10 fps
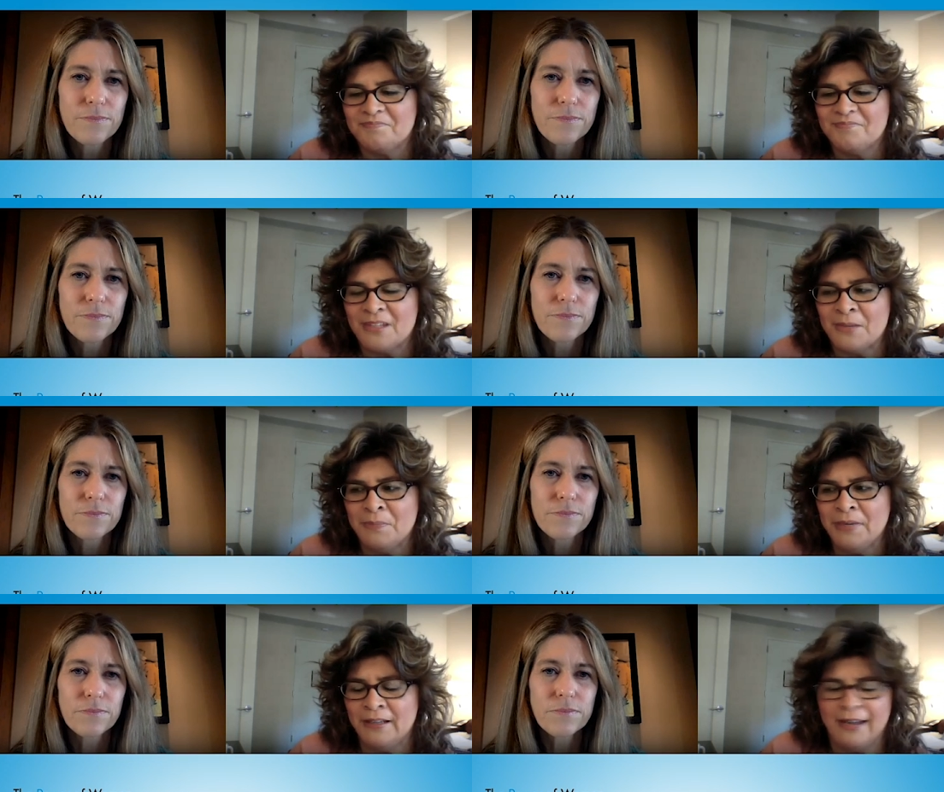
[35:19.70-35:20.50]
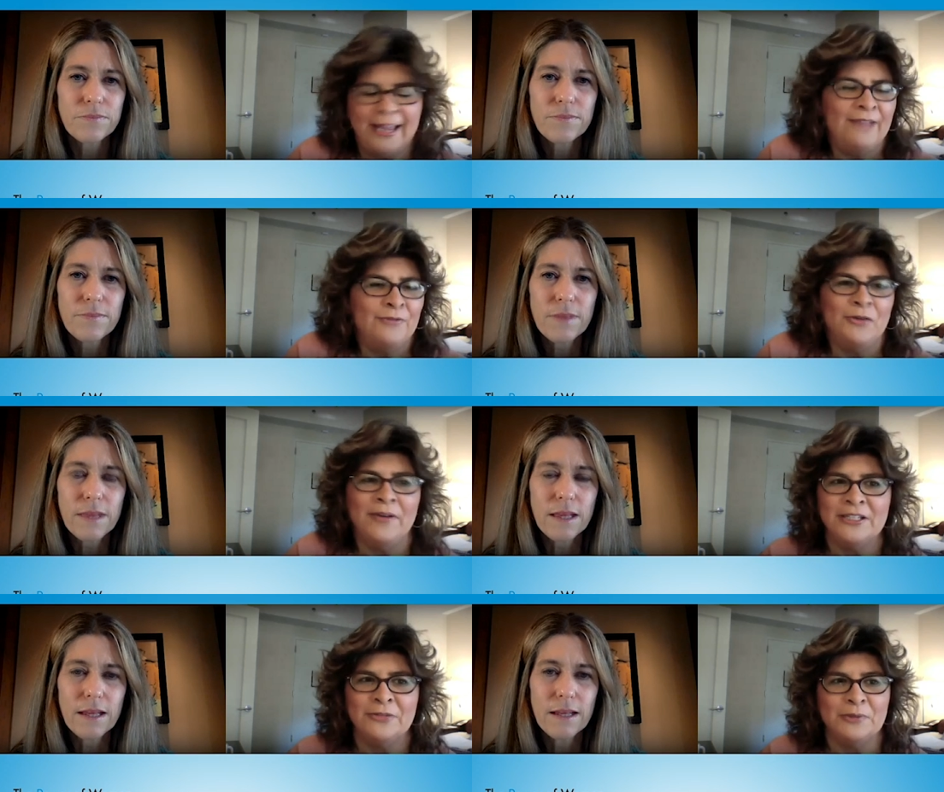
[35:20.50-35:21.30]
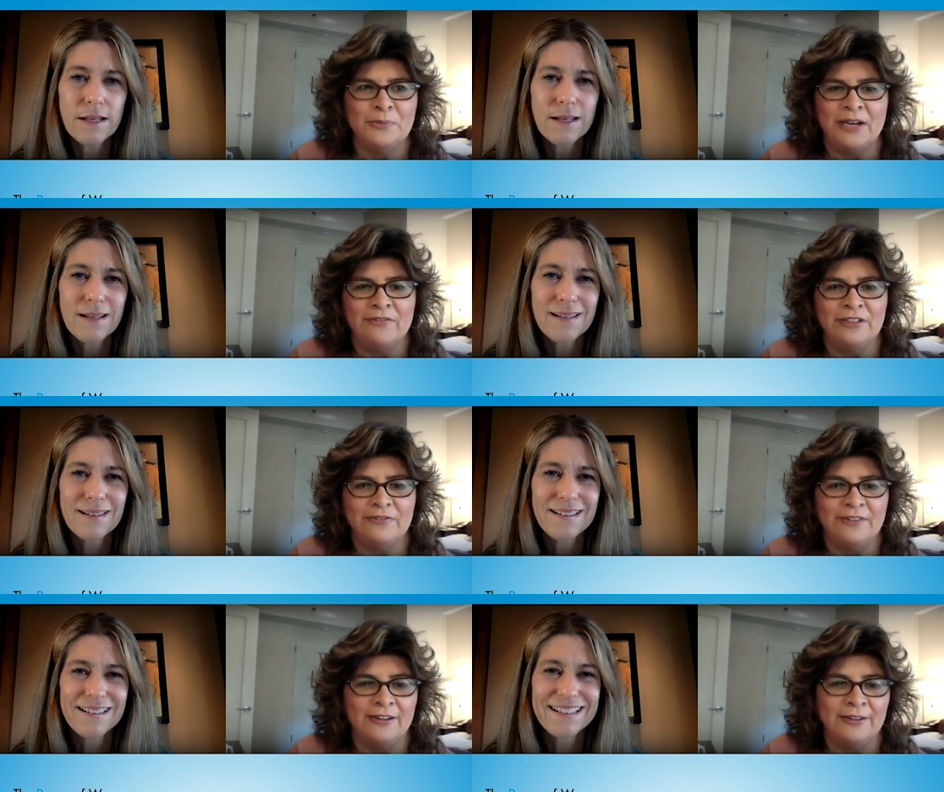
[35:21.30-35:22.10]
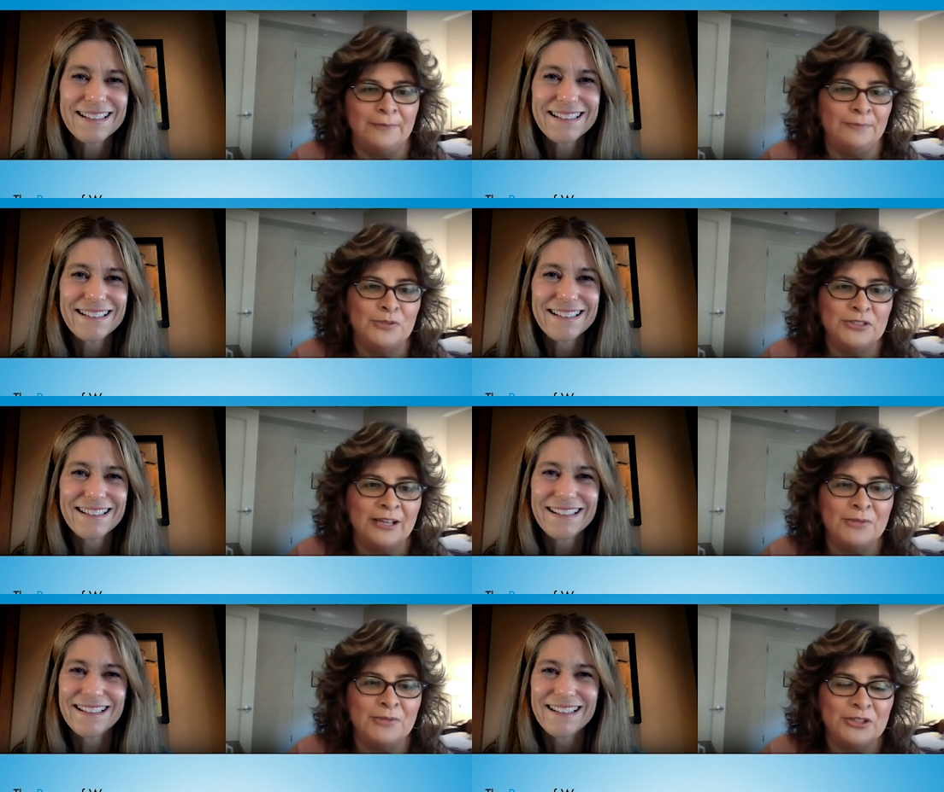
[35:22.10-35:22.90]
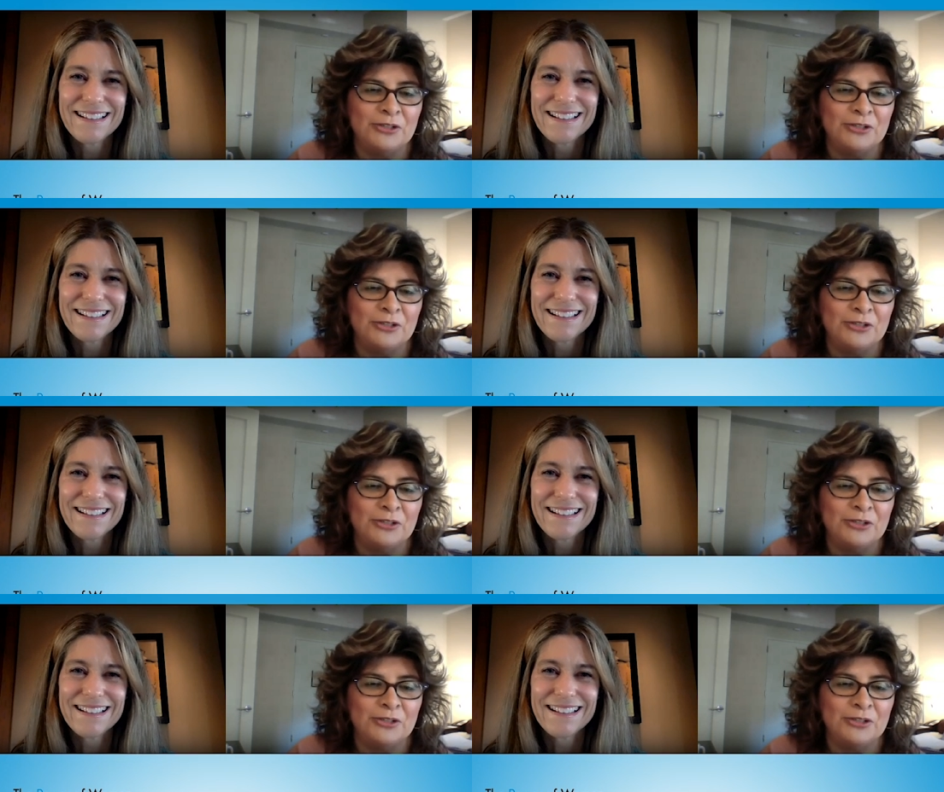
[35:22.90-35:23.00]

Speaker 1: But I have no idea where bravery fell. I'm, I'm sure it